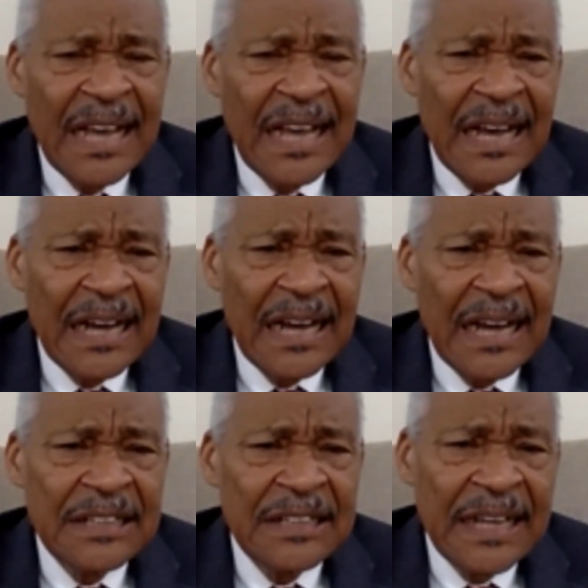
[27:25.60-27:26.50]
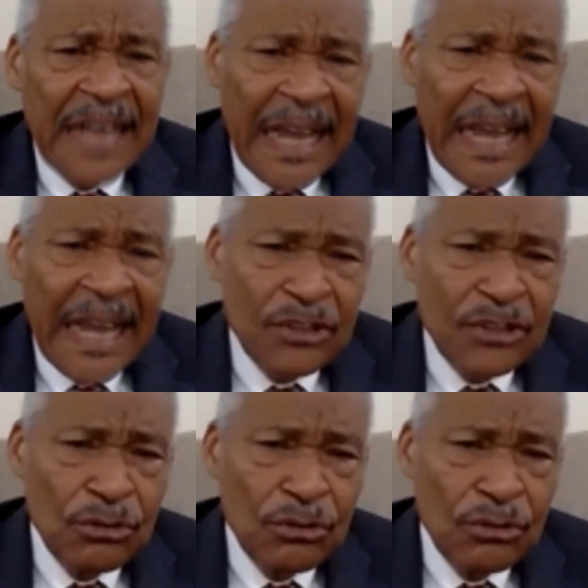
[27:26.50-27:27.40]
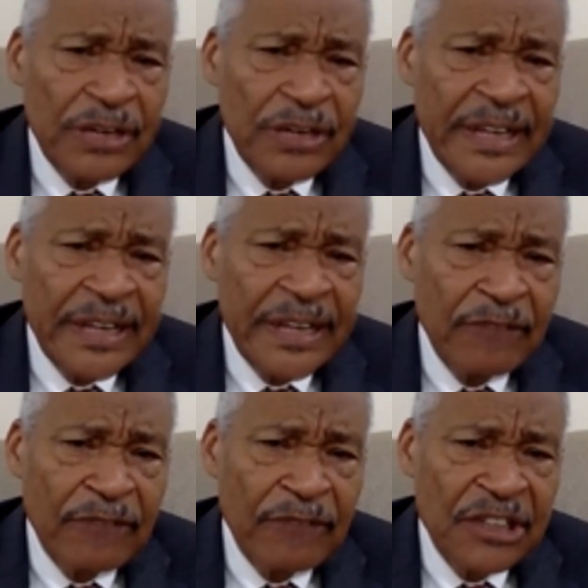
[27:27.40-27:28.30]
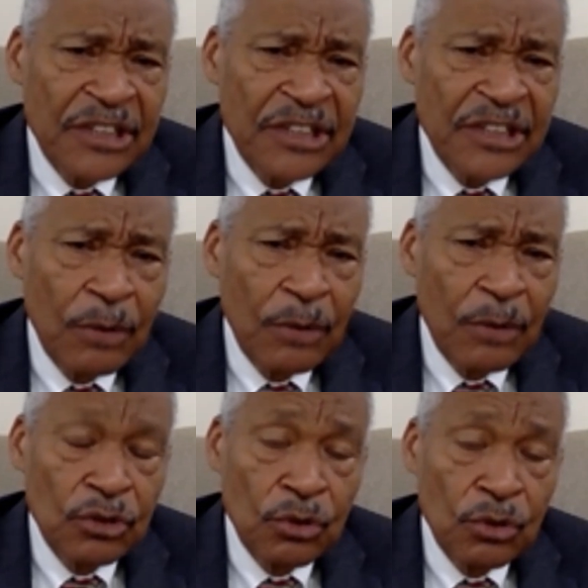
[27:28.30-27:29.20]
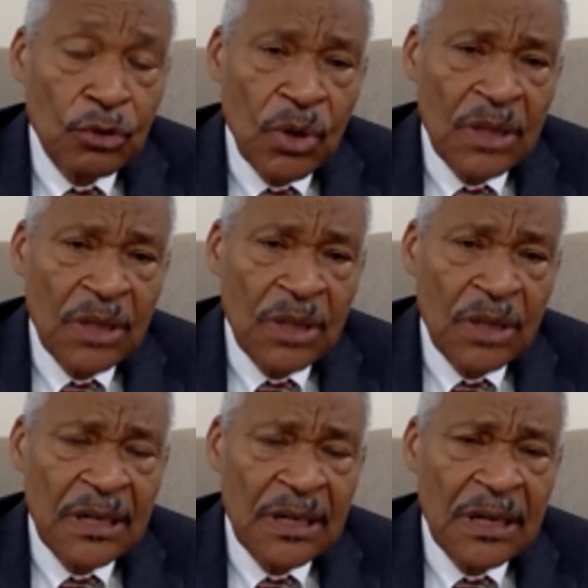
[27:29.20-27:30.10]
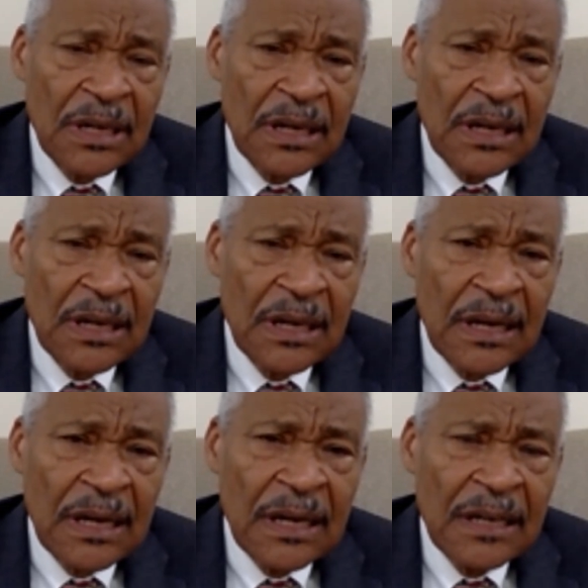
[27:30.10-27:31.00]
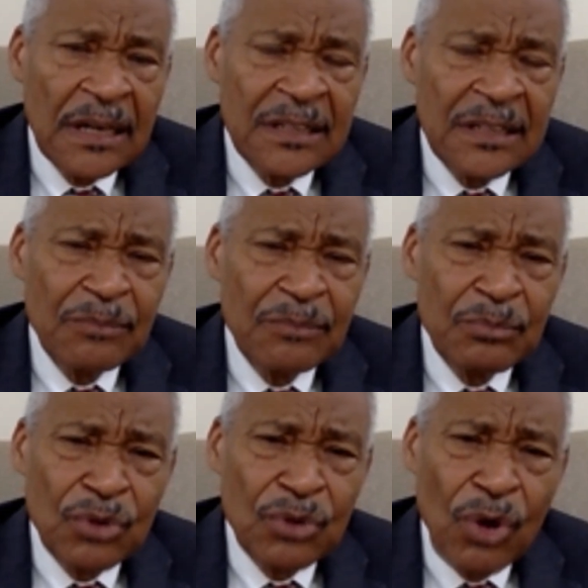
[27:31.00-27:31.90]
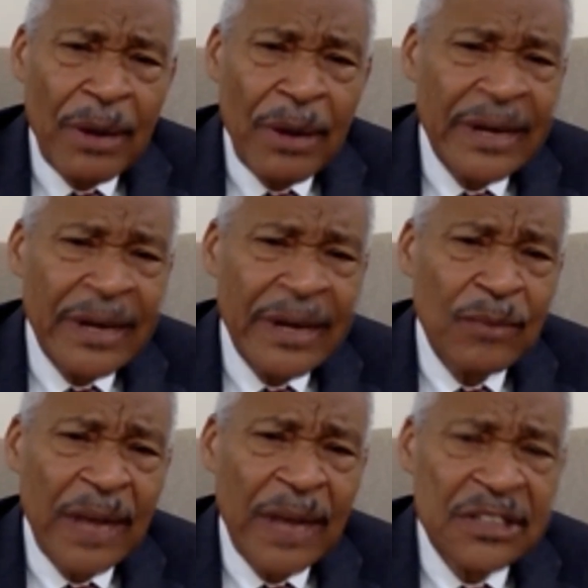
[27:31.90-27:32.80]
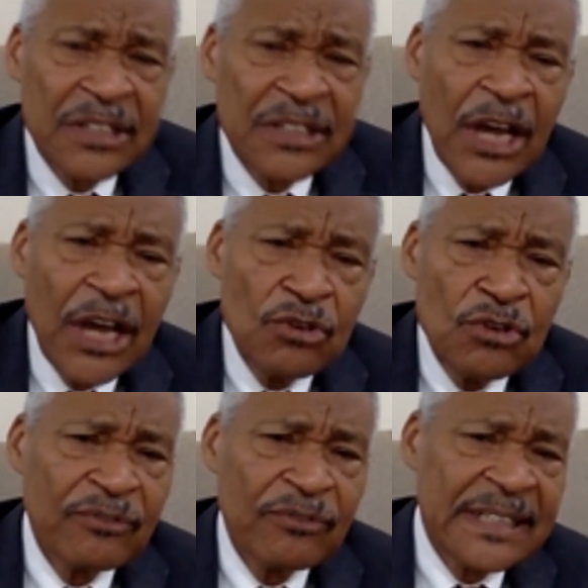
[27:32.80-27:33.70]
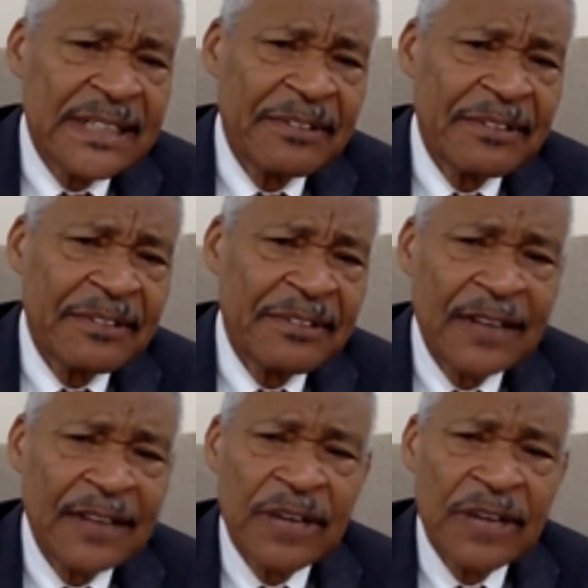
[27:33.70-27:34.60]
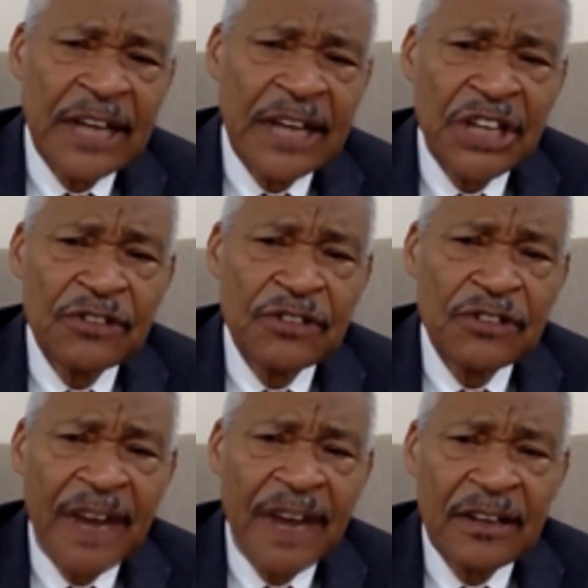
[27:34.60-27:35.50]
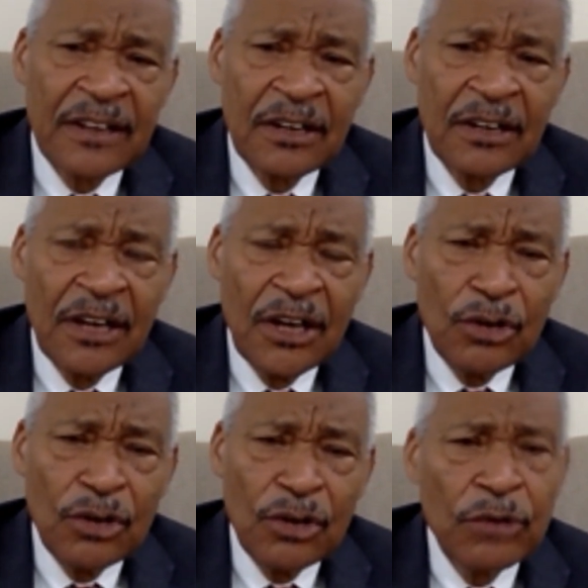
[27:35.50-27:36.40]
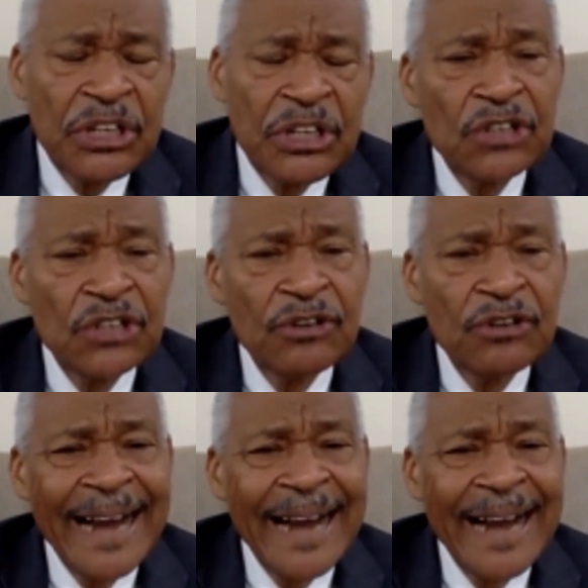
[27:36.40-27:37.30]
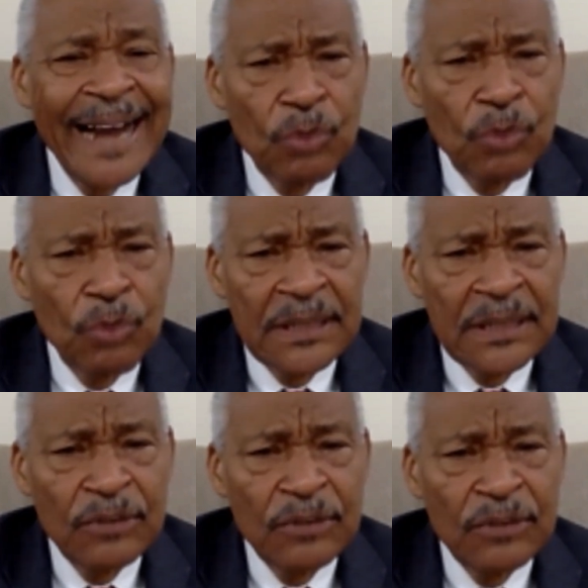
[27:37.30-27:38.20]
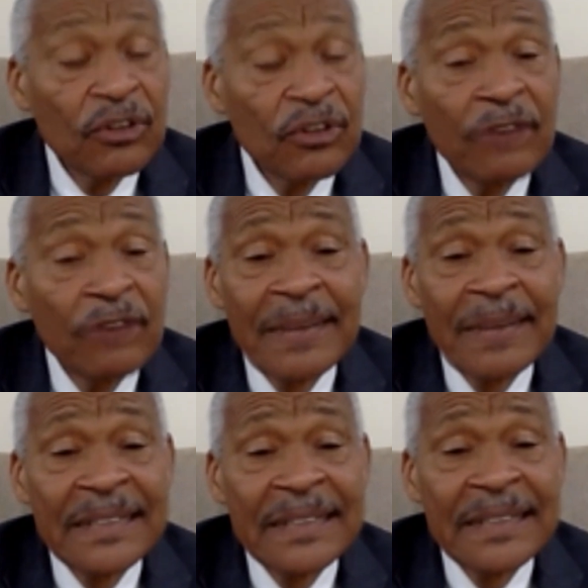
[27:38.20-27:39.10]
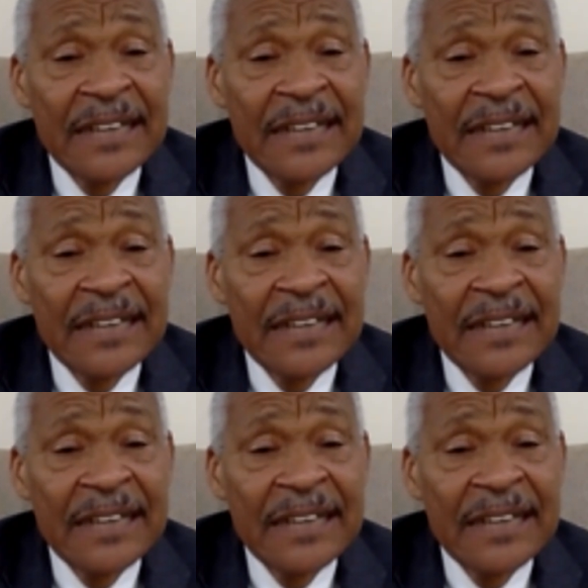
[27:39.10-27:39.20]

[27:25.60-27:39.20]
he said, it slows it down so you can think rationally about your world. He said, so how am I going to get well? She said, you have to accept the fact that you can't change your father. You can only change your attitude towards him. You have to love him as he is.